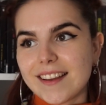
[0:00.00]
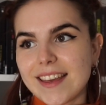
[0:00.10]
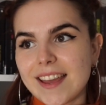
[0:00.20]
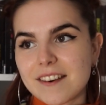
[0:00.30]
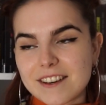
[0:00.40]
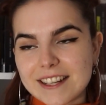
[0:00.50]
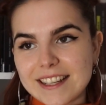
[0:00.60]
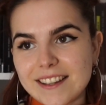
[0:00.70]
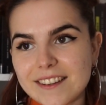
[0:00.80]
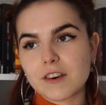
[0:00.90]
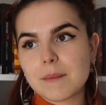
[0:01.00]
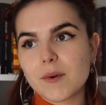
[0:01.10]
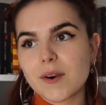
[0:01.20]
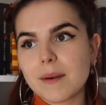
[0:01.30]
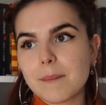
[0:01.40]
Harry, for a
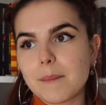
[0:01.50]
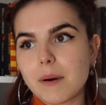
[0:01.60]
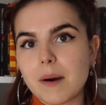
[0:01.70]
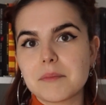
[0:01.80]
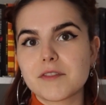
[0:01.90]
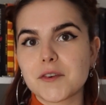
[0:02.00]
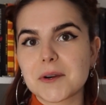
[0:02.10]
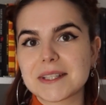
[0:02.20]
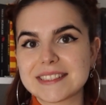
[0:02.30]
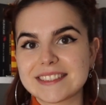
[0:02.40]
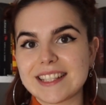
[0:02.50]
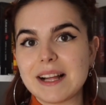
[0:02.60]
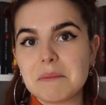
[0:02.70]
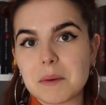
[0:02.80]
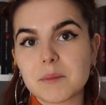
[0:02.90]
more pop-focused
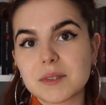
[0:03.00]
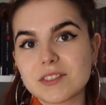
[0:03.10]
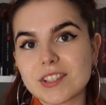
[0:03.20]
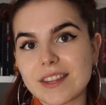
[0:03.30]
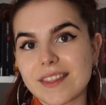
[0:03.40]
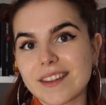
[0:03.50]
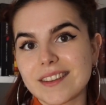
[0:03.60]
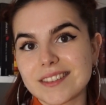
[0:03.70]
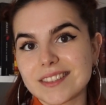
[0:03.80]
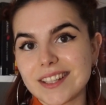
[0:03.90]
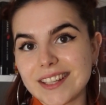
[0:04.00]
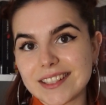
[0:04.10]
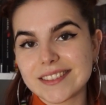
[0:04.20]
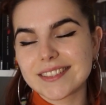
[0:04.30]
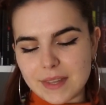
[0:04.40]
album, which I think this
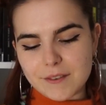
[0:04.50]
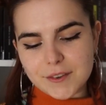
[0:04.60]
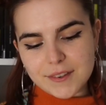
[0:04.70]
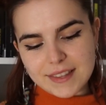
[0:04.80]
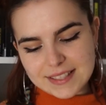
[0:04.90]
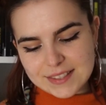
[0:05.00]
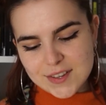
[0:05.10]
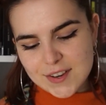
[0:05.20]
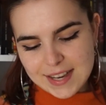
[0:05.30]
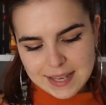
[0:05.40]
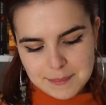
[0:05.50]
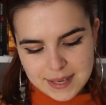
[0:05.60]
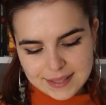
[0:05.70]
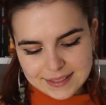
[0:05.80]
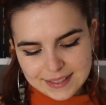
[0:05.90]
is. And for this song I
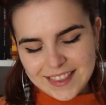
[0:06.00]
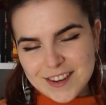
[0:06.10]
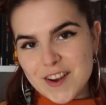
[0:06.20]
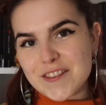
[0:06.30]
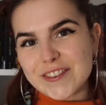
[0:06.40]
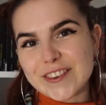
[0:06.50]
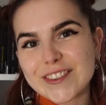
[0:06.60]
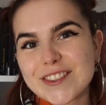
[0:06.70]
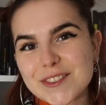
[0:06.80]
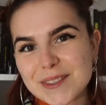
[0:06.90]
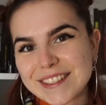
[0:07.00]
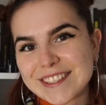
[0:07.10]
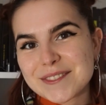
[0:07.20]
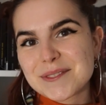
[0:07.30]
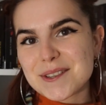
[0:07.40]
picked the novel
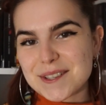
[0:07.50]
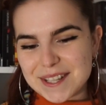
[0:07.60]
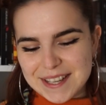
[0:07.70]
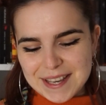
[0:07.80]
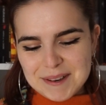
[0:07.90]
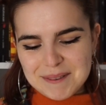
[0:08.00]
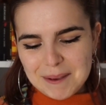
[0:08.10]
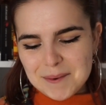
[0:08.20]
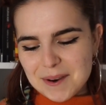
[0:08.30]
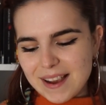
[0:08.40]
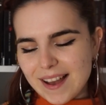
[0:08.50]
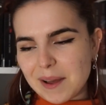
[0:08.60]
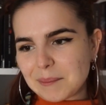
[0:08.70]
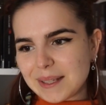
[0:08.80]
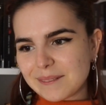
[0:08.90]
Norwegian Wood by
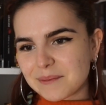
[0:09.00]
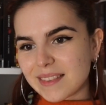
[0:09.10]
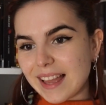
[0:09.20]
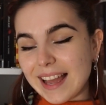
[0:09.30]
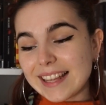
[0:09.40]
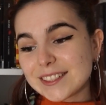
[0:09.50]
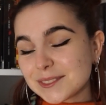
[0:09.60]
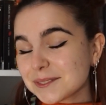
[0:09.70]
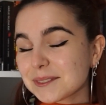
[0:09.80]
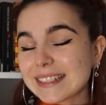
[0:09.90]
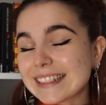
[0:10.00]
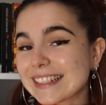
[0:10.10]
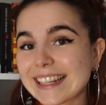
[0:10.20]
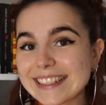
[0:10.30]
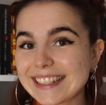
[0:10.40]
Murakami. I don't really
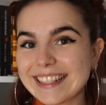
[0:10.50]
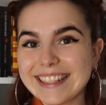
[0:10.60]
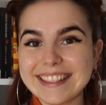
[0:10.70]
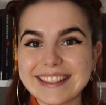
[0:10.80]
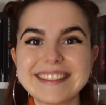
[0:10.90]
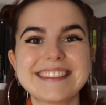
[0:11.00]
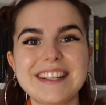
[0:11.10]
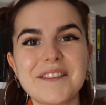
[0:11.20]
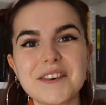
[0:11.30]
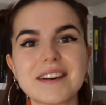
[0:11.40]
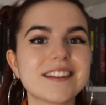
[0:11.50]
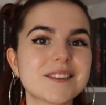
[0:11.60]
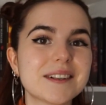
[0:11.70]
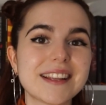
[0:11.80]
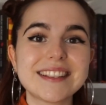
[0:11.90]
like this novel.
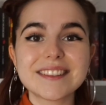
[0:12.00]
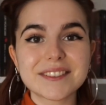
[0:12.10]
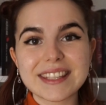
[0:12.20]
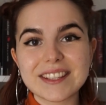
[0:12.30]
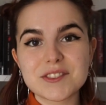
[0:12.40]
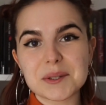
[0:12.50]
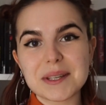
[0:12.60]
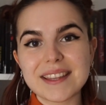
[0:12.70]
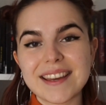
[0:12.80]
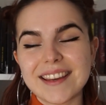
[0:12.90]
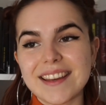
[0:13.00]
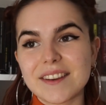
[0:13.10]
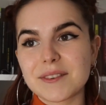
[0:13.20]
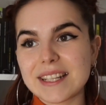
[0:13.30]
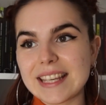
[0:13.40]
I didn't really enjoy
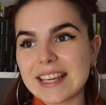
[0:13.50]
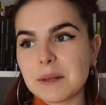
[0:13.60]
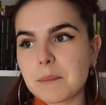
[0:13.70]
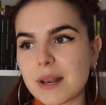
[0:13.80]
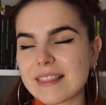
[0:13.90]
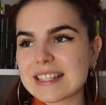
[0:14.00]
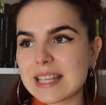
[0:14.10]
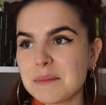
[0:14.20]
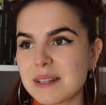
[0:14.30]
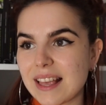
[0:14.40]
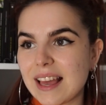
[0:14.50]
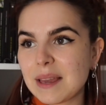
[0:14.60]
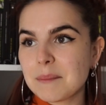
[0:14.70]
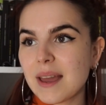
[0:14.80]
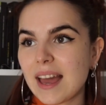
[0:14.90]
reading it, but at the same
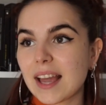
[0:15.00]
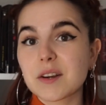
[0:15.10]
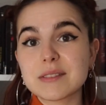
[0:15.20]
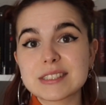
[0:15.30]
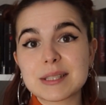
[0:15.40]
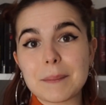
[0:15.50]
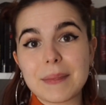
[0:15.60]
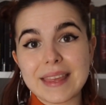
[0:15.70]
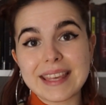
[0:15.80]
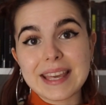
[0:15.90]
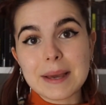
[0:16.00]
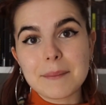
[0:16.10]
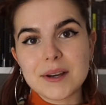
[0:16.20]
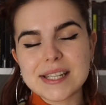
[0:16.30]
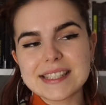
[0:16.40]
time, I couldn't stop thinking
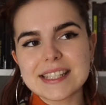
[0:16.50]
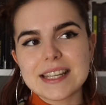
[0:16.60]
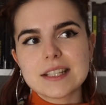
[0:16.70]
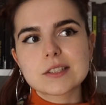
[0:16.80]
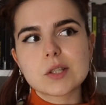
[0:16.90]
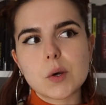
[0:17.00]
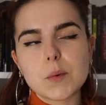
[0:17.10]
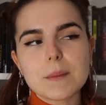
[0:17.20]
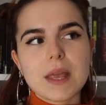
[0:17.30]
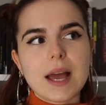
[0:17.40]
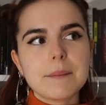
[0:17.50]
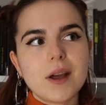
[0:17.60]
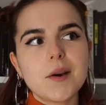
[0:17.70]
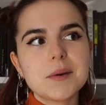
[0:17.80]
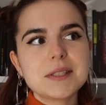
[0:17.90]
about it. So I'm
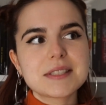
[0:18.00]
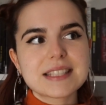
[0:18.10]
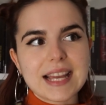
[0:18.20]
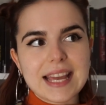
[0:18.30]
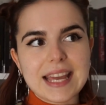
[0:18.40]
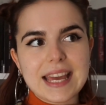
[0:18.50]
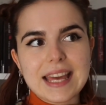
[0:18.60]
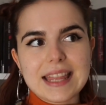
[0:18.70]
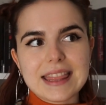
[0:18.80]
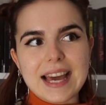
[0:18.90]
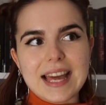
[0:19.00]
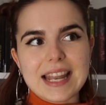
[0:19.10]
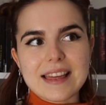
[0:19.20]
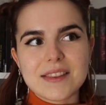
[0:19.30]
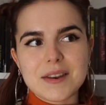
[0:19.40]
not going to say
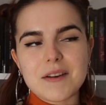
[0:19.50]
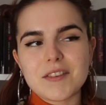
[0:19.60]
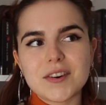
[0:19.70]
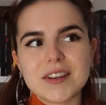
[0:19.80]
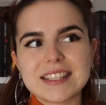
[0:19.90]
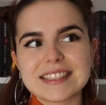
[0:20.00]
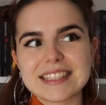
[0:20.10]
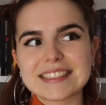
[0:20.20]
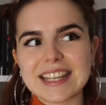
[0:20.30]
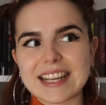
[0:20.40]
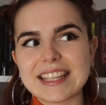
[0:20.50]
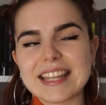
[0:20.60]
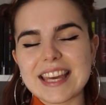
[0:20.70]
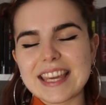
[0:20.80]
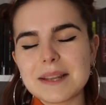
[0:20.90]
that the novel is exactly
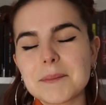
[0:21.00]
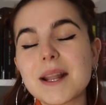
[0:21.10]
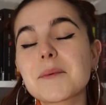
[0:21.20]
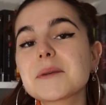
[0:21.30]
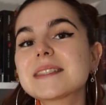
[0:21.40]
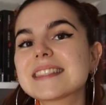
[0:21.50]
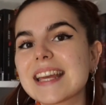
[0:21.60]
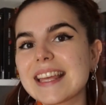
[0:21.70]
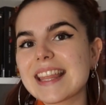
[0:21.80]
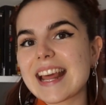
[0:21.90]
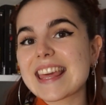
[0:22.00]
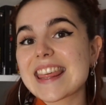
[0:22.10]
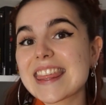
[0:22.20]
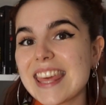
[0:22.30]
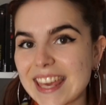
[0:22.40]
like it, but I will say that I
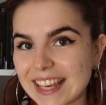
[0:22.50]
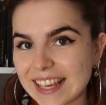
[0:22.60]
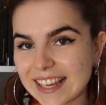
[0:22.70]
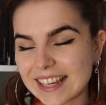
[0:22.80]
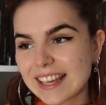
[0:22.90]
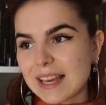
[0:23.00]
think,